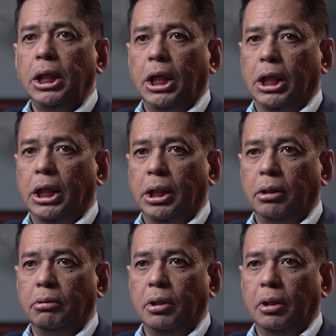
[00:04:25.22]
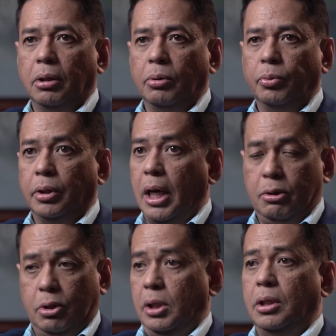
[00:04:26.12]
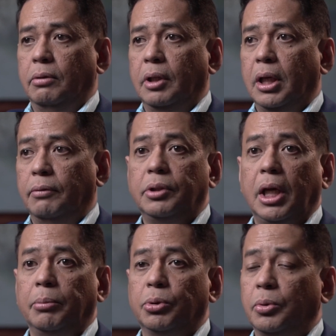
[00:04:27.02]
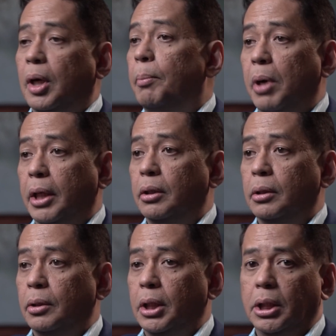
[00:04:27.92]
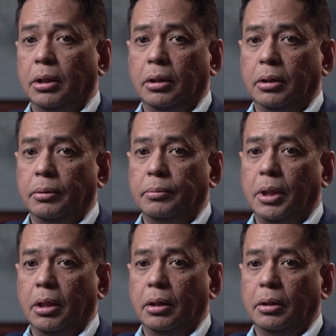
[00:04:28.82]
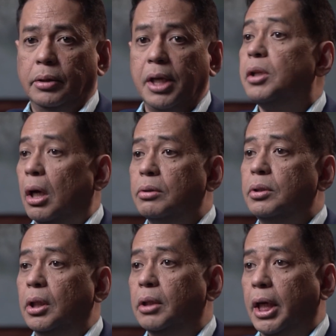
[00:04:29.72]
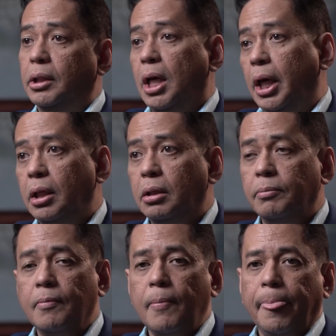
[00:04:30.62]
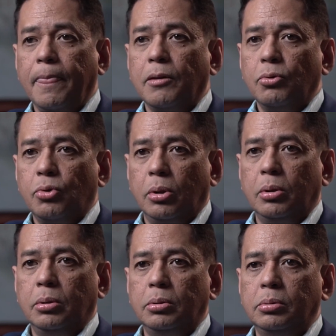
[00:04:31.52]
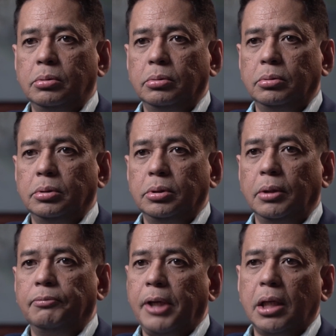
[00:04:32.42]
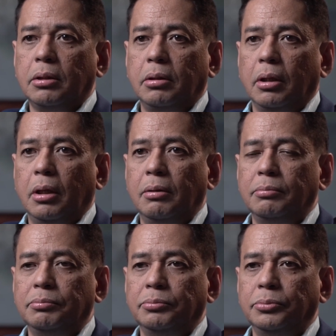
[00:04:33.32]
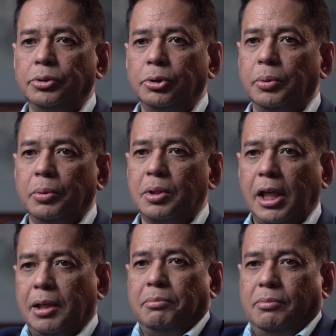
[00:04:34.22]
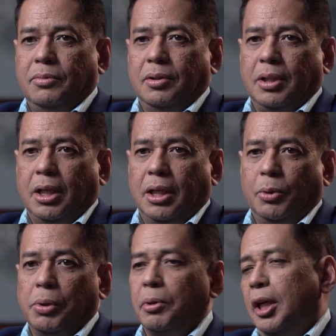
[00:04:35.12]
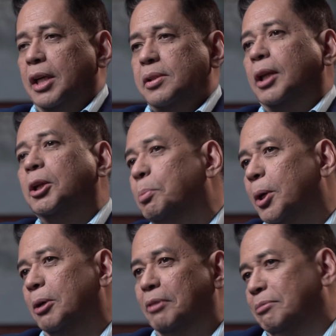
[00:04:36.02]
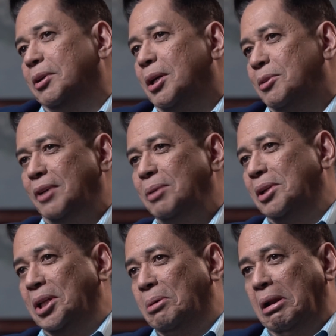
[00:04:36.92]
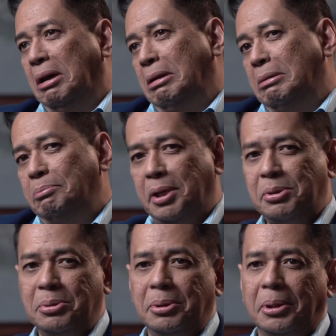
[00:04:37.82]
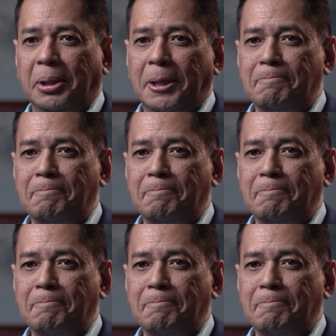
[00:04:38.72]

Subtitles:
and we'd actually even have time to drop by their rest house in Tagaytay. So in fact, it's like we were an extended part of FVR's family, the Malacanang Press Corps.